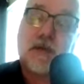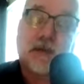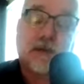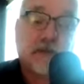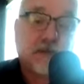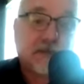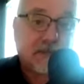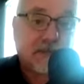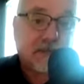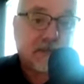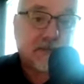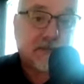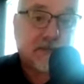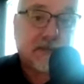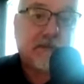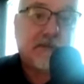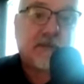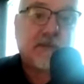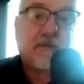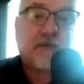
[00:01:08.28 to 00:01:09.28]
other thing is
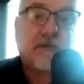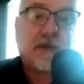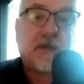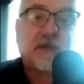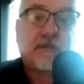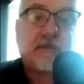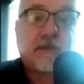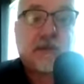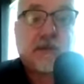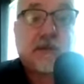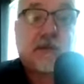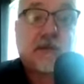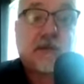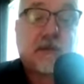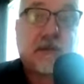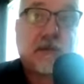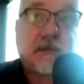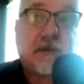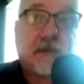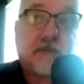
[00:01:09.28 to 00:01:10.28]
we've developed this
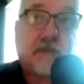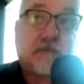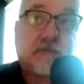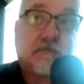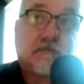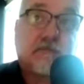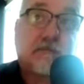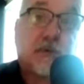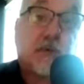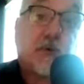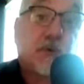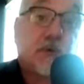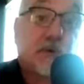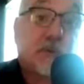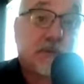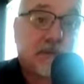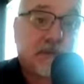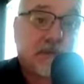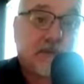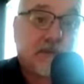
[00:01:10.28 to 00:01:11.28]
uh, core
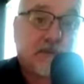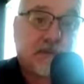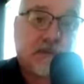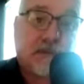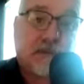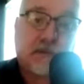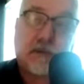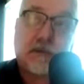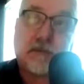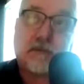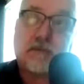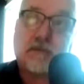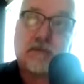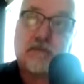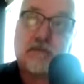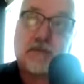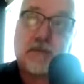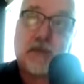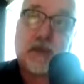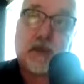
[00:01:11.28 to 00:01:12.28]
belief system,
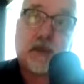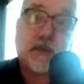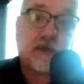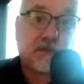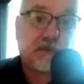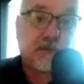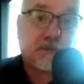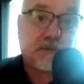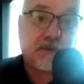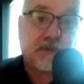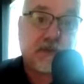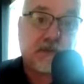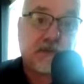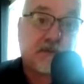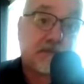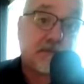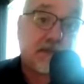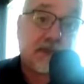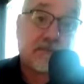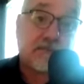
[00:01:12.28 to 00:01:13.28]
and those
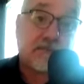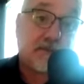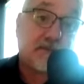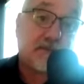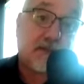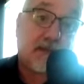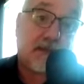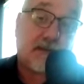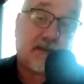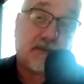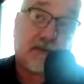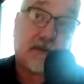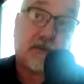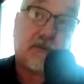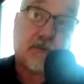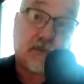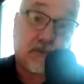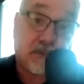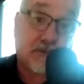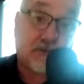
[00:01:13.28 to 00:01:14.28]
beliefs might be based
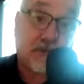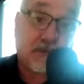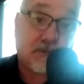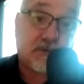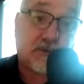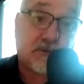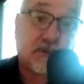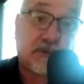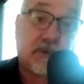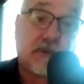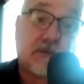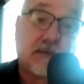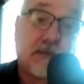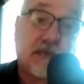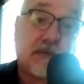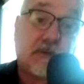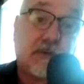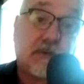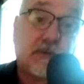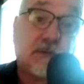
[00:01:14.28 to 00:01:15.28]
on what we truly
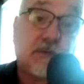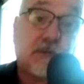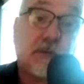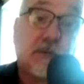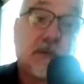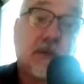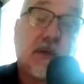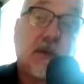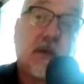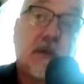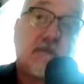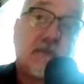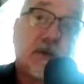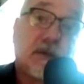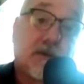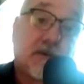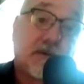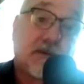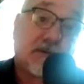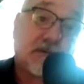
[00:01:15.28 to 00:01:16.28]
relate to, but
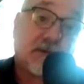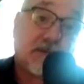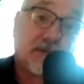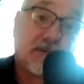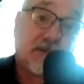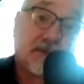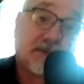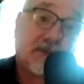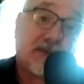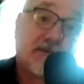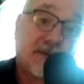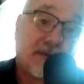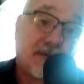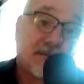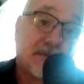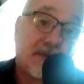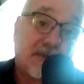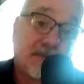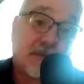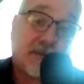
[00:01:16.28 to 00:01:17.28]
also the stuff
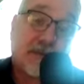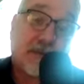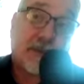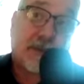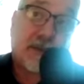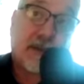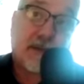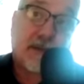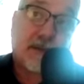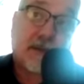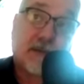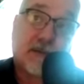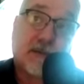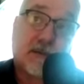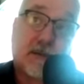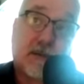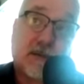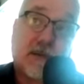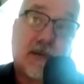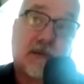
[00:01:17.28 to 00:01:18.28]
that people put on us,
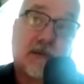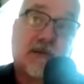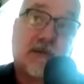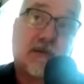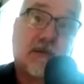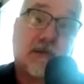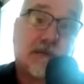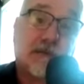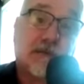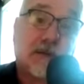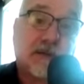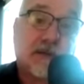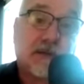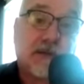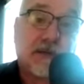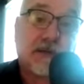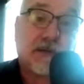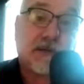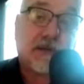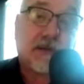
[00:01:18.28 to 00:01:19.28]
the lessons that we
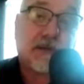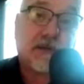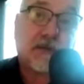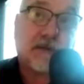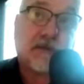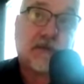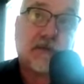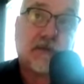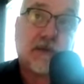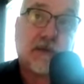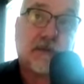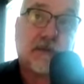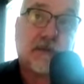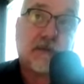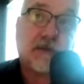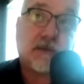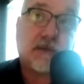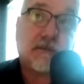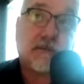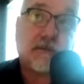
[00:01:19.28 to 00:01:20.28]
learned as kids from our
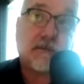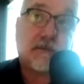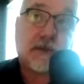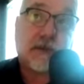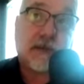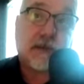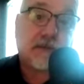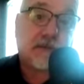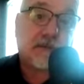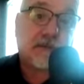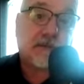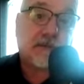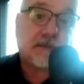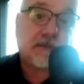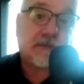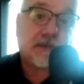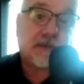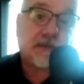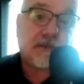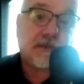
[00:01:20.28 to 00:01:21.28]
parents and
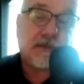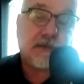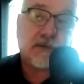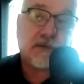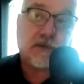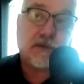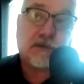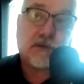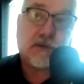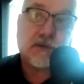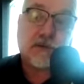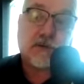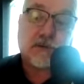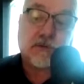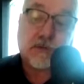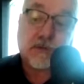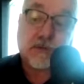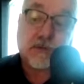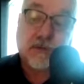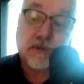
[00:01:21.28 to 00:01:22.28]
from our teachers and those
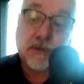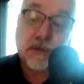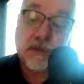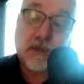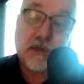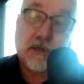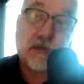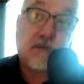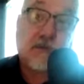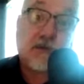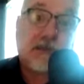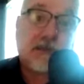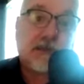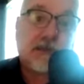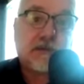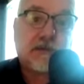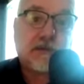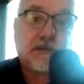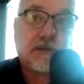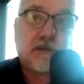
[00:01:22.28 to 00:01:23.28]
who we
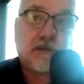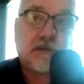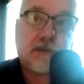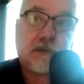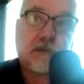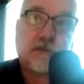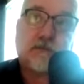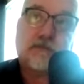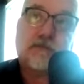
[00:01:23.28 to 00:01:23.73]
listened to.